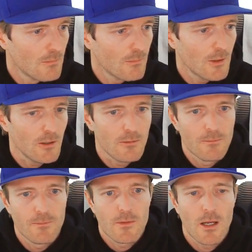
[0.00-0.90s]
Here.
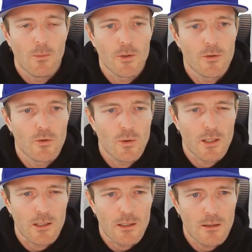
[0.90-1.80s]
I wanted to
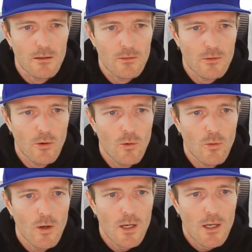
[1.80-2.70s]
click here.
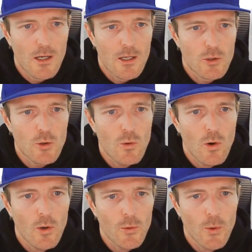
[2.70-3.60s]
So you
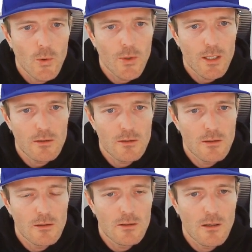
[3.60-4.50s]
all know that
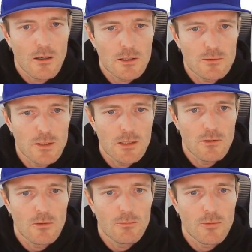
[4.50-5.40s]
the
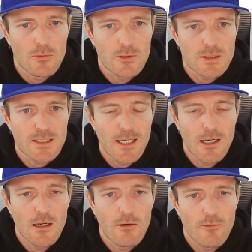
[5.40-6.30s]
Arduino boards
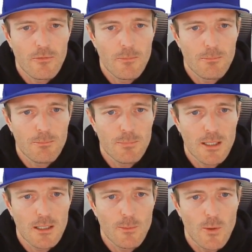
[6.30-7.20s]
have
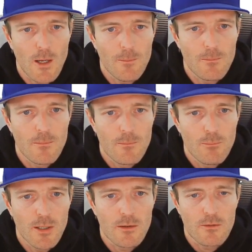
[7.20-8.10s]
PWM
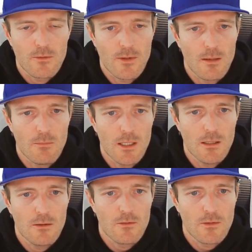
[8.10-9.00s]
pins. That
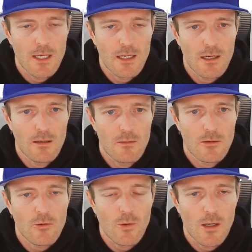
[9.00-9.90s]
means they can
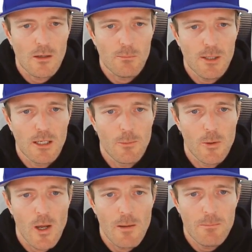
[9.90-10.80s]
create a
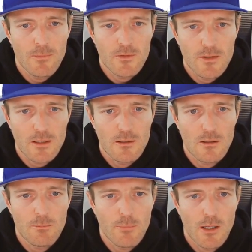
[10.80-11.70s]
PWM
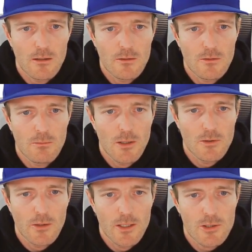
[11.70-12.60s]
signal, pulse
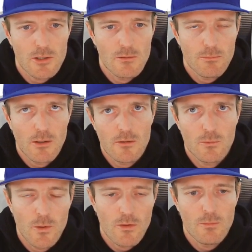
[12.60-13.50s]

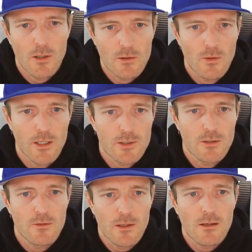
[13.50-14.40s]
width modulation
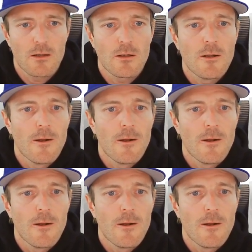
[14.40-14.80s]
signal,